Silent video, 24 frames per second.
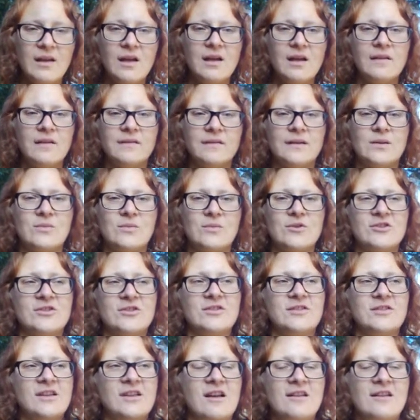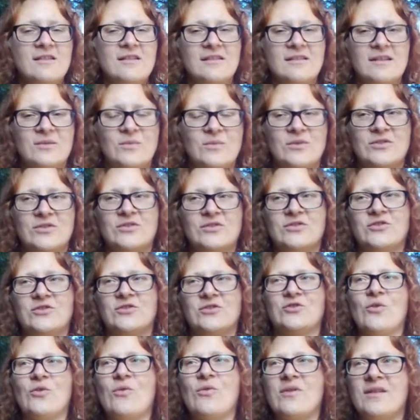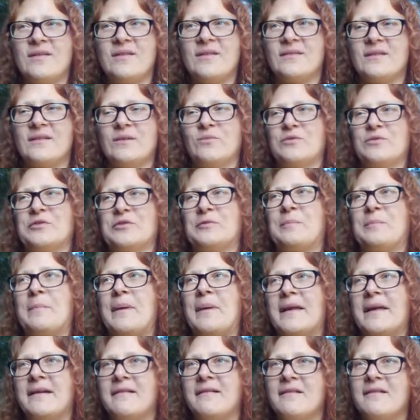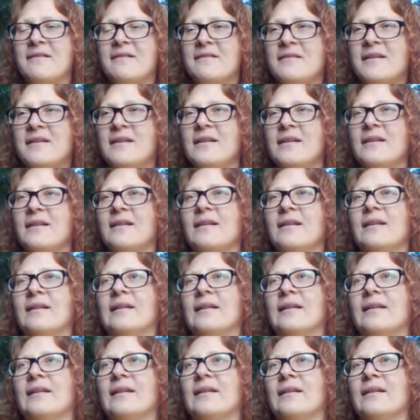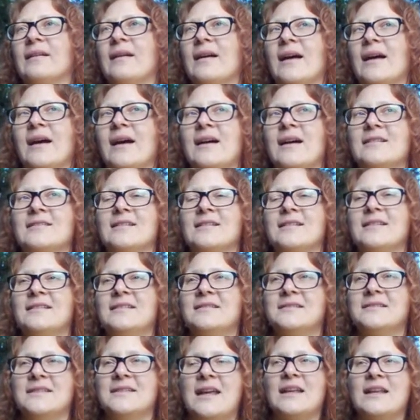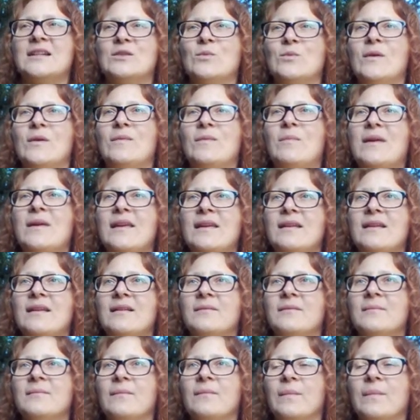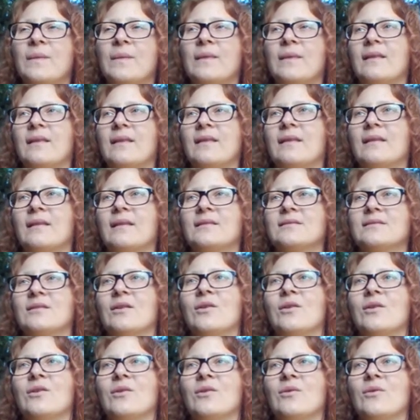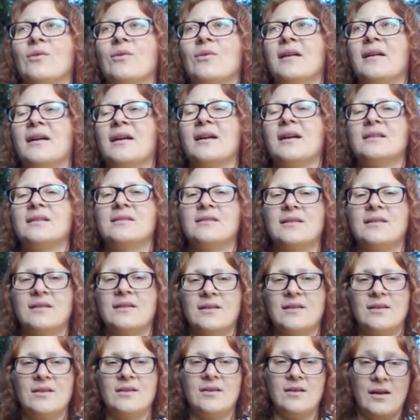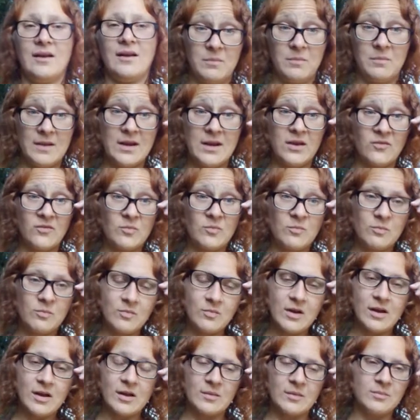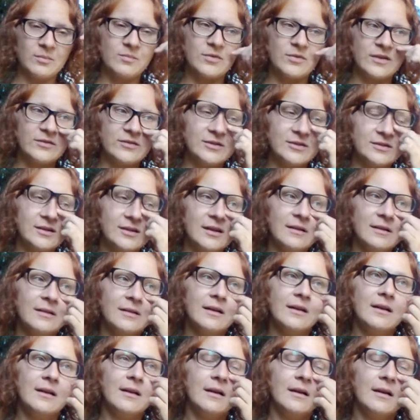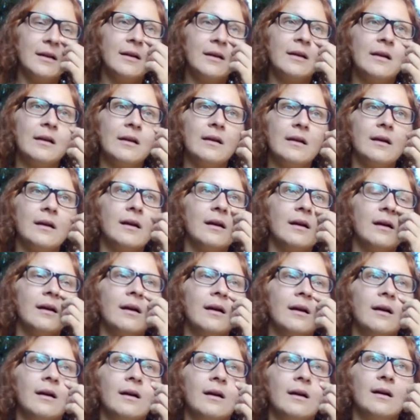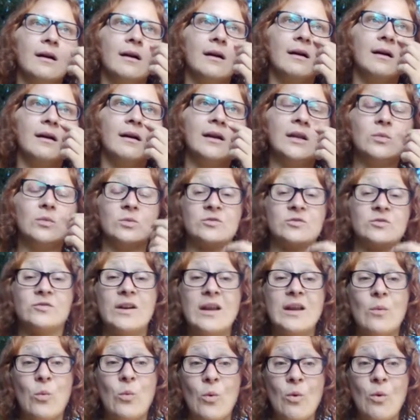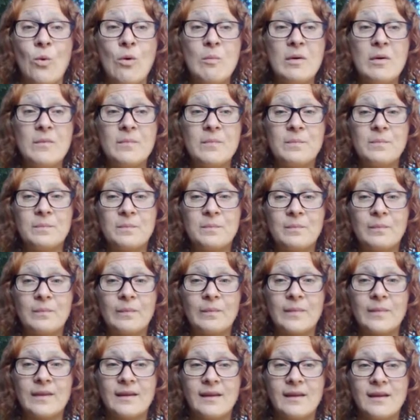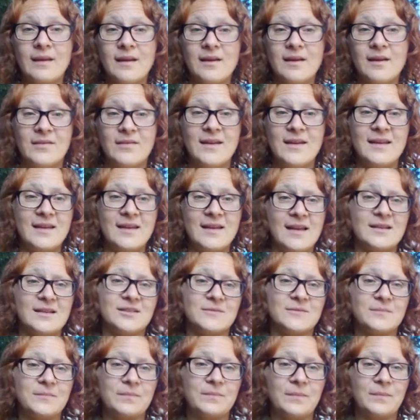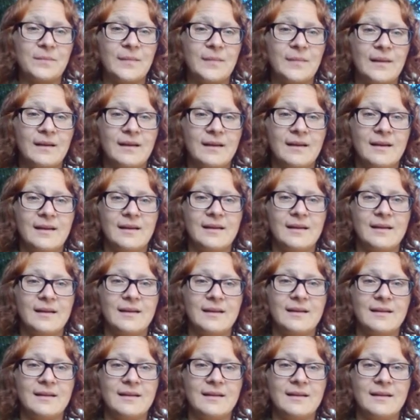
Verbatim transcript: There was sun, there was sauna, there was beer. Uh, I had a little tent with me, so I had uh, I had plenty of uh, privacy. Uh, it was really warm. Thing is, uh,